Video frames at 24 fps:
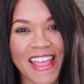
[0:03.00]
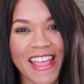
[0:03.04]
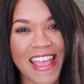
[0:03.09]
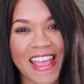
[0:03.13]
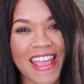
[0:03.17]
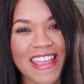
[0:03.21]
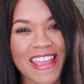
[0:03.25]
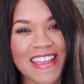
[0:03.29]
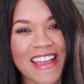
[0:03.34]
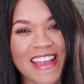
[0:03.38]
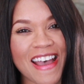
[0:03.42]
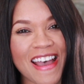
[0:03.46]

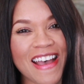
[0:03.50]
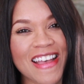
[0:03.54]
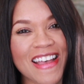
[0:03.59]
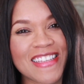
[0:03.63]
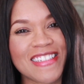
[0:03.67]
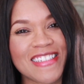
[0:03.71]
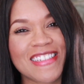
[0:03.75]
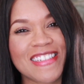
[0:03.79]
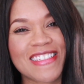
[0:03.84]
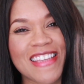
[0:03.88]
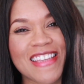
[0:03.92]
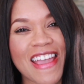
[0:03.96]
Hey
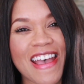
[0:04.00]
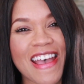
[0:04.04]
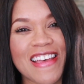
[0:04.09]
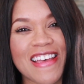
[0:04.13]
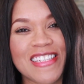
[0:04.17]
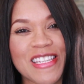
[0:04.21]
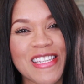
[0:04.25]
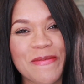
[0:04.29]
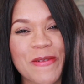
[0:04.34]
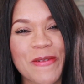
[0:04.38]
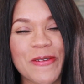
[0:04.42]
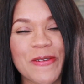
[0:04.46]
guys, it's
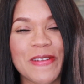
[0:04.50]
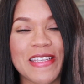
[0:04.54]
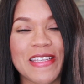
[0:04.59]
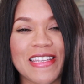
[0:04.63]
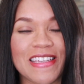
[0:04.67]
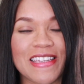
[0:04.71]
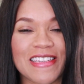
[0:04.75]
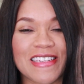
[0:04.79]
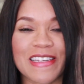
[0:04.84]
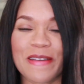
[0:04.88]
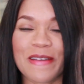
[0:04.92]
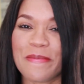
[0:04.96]
Cassie
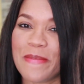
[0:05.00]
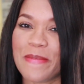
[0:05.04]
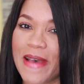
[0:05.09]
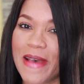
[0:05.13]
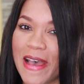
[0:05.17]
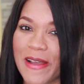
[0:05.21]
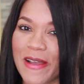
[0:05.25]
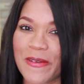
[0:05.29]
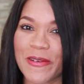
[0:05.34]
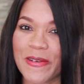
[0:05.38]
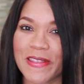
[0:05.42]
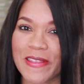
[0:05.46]
Monique
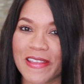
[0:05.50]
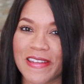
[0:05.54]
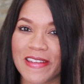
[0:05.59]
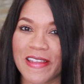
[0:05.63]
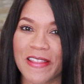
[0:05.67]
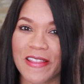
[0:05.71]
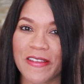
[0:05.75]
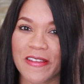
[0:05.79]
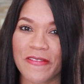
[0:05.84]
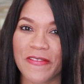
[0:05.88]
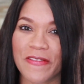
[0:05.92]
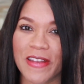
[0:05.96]
back with
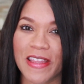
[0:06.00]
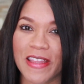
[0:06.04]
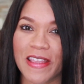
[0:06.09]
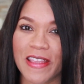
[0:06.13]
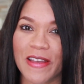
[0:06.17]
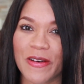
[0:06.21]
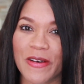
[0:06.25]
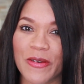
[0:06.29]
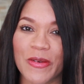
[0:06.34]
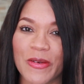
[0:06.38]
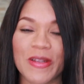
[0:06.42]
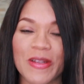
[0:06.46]
another
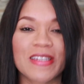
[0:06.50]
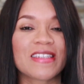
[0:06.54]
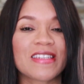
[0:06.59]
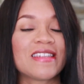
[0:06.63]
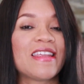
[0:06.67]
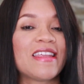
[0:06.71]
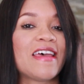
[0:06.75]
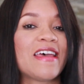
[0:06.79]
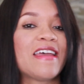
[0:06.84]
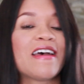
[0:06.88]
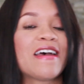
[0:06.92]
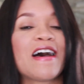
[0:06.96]
video, and
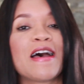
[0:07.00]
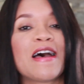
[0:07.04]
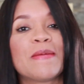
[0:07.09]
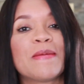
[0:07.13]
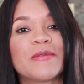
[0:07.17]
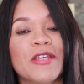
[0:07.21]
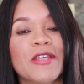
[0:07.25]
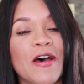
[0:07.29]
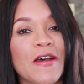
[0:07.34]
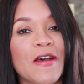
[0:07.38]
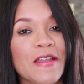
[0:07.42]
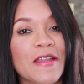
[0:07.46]
today I'm
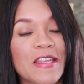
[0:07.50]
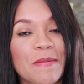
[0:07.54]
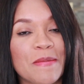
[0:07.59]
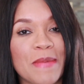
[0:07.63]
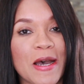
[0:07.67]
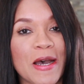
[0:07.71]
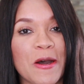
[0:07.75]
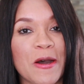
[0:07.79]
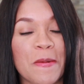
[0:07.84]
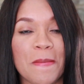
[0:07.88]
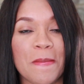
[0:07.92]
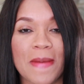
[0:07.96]
talking
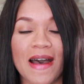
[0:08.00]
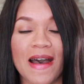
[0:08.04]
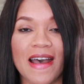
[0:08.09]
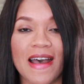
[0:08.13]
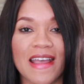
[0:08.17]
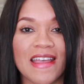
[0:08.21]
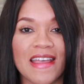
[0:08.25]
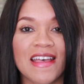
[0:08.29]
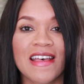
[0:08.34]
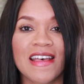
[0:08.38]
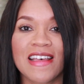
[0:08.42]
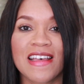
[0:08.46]
about
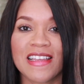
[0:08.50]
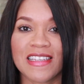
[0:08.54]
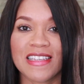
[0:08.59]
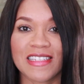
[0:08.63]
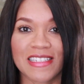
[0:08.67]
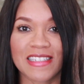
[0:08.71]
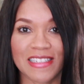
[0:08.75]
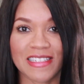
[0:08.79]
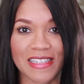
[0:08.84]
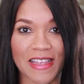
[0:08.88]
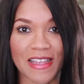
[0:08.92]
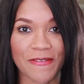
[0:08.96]
my
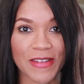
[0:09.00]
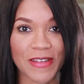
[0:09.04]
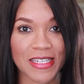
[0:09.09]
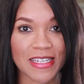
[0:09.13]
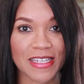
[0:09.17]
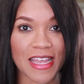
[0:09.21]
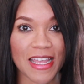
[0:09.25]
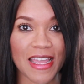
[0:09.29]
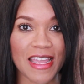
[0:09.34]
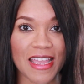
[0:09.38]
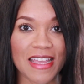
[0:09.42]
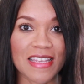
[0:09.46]

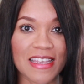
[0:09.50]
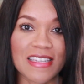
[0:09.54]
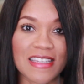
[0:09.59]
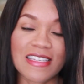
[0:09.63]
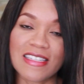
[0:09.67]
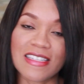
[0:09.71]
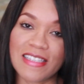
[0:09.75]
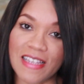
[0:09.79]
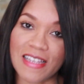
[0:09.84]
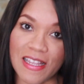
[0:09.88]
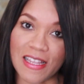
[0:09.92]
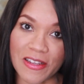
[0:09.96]
7-day
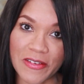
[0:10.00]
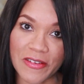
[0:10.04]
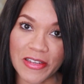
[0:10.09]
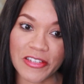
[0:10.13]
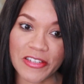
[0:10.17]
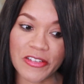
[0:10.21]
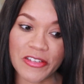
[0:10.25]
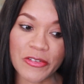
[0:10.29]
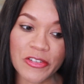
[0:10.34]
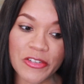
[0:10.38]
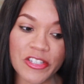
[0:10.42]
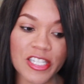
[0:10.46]
celery
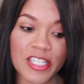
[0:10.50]
juice